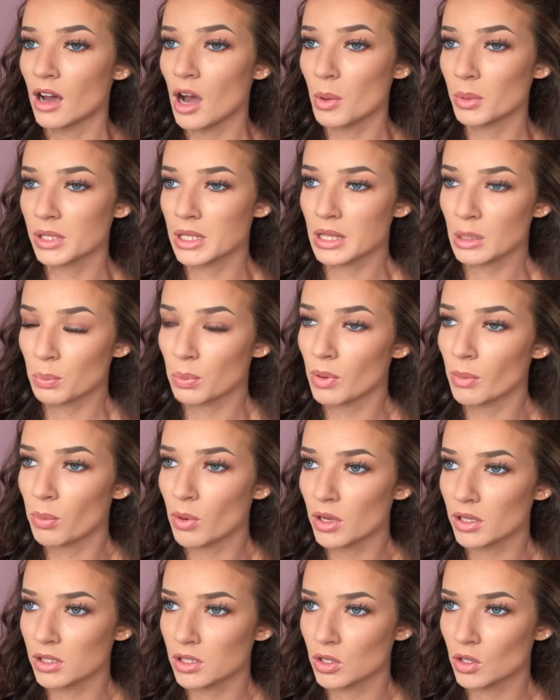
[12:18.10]
I was in the pub
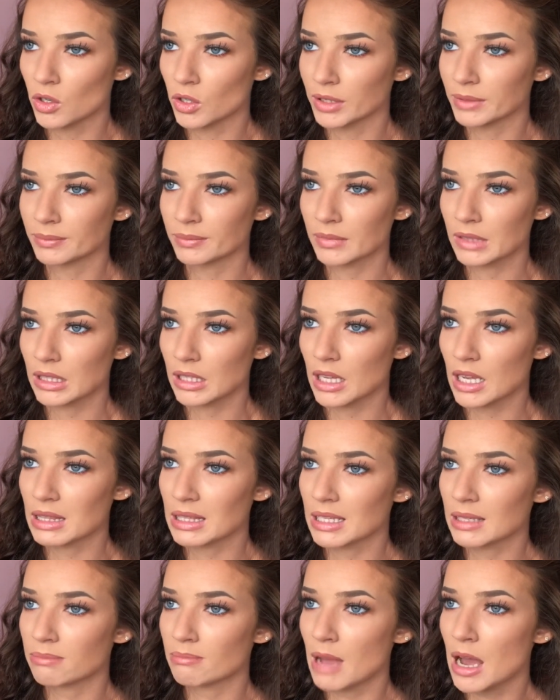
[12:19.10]
one time
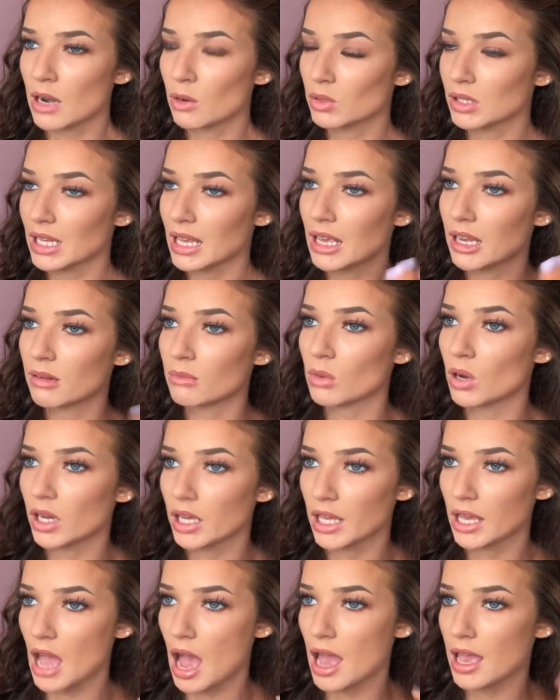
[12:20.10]
and this man was in
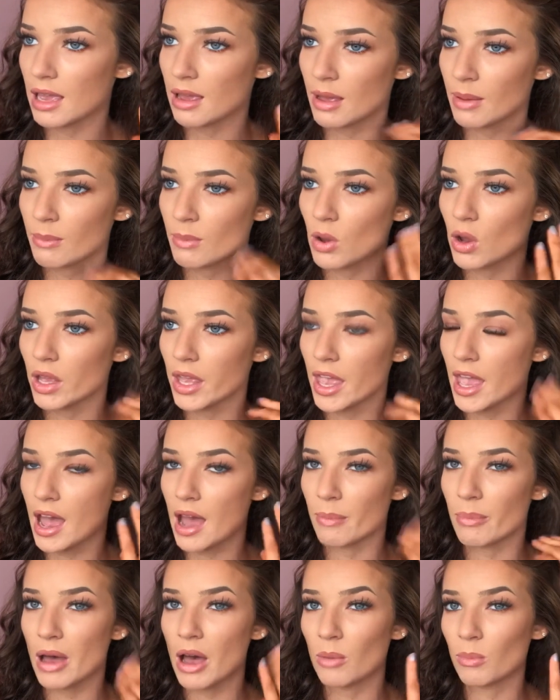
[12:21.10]
my
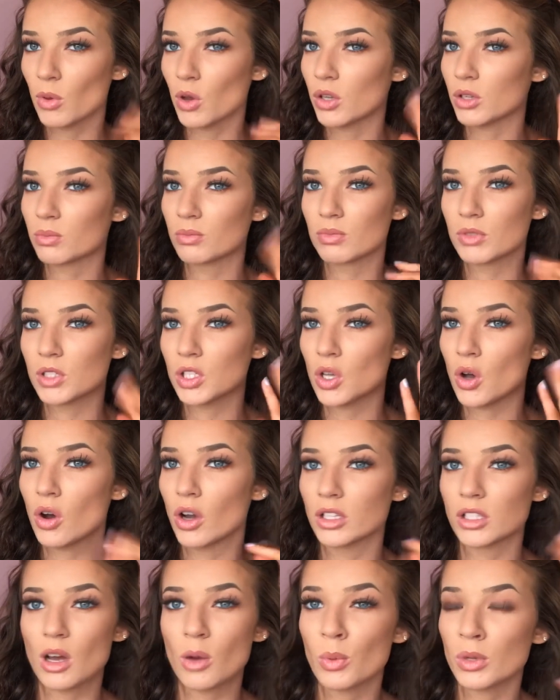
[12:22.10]
ear about my
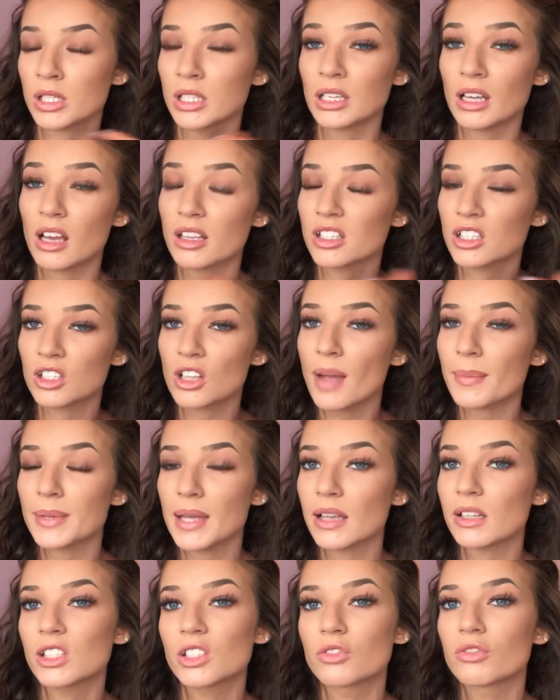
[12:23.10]
size. I'd stopped
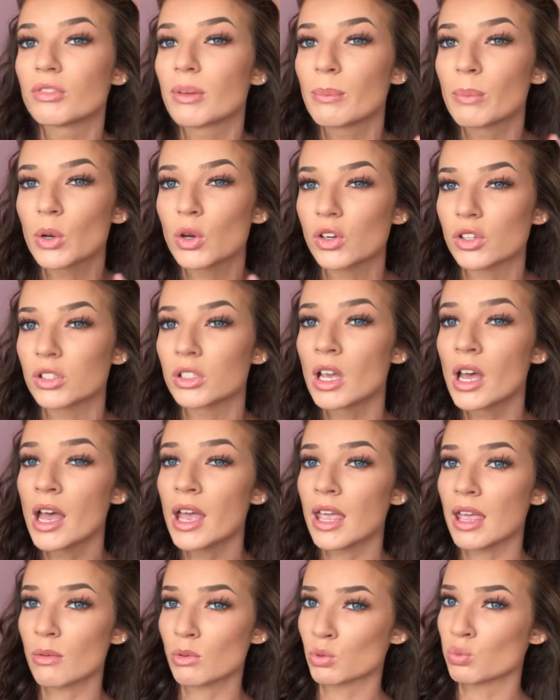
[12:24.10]
answering because
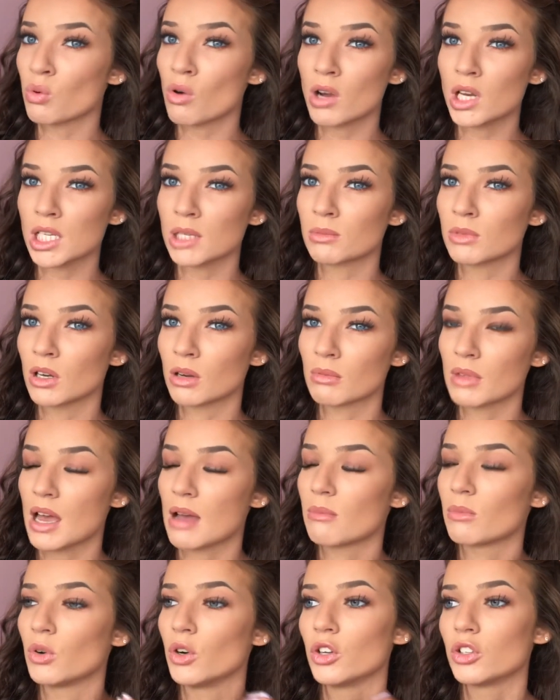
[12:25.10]
it was winding me up
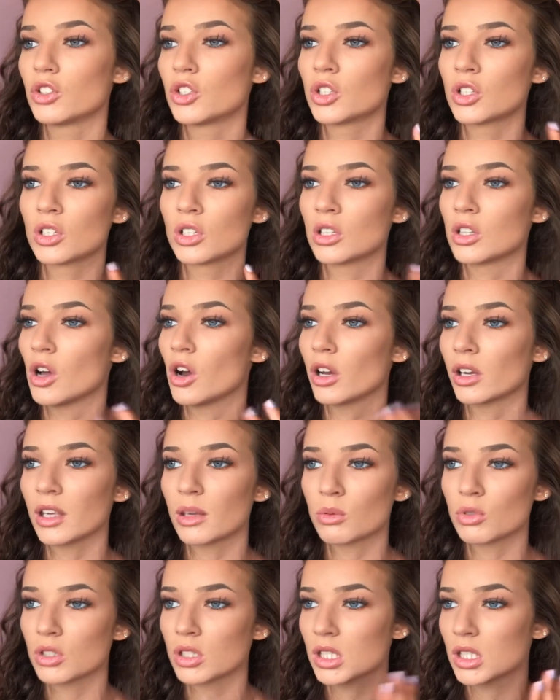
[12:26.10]
that much. Like,
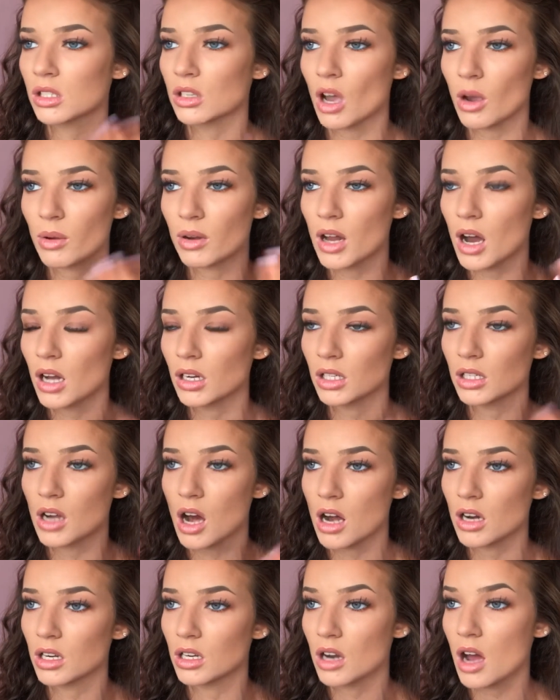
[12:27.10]
he was just going on and
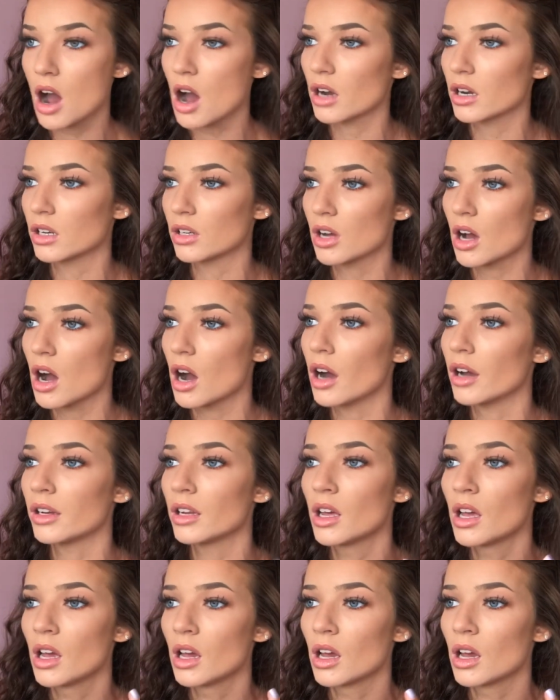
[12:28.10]
on and on and on.